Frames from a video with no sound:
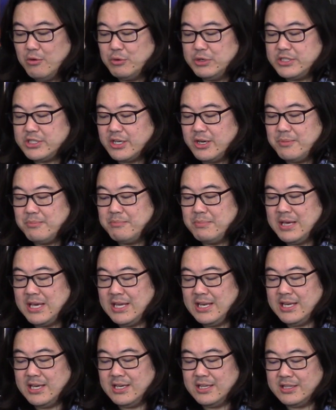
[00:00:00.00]
which
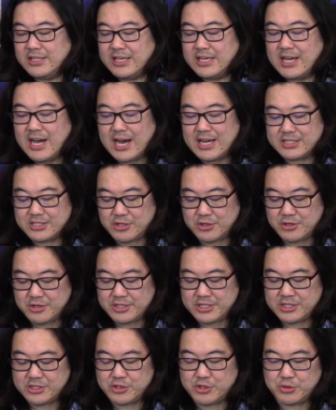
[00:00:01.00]
immediately got
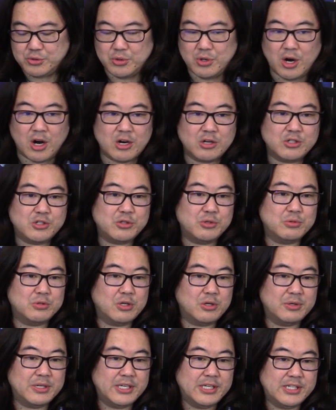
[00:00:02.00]
turned into
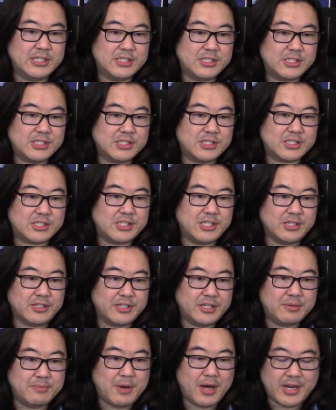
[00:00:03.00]
Arturo is
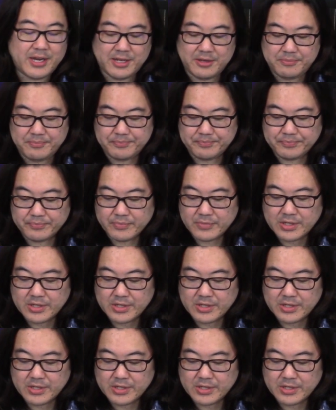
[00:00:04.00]
stealing money,